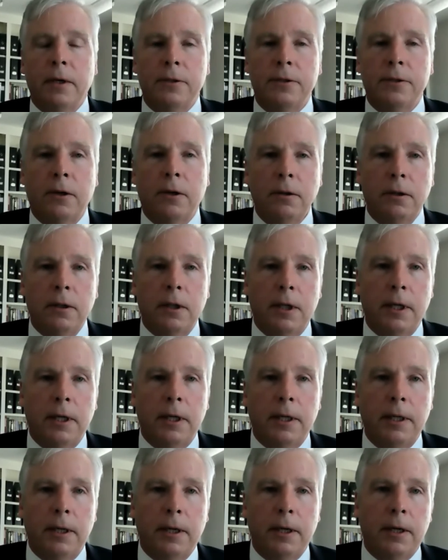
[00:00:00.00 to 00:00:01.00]

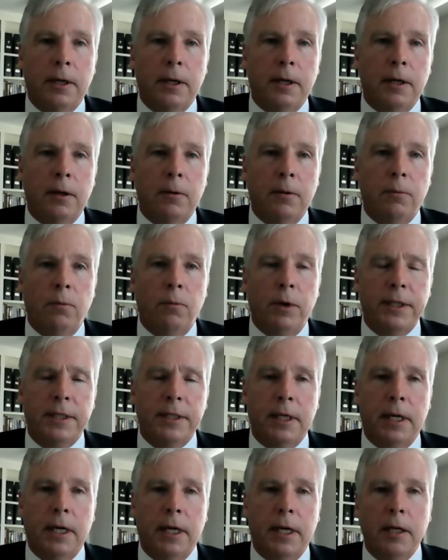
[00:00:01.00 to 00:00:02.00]
Certainly, with
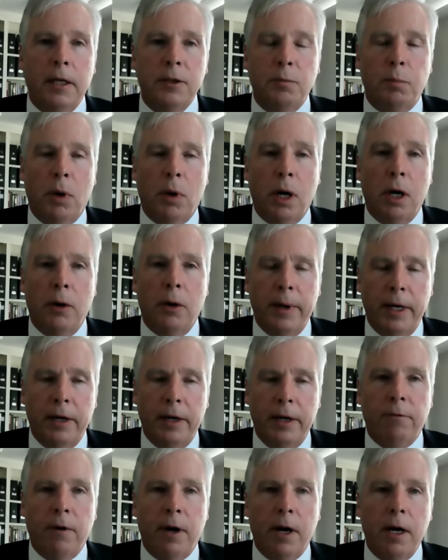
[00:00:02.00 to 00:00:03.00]
today's borrowing
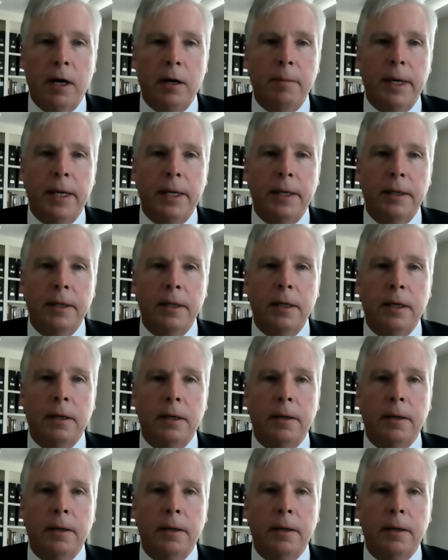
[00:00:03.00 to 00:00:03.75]
environment,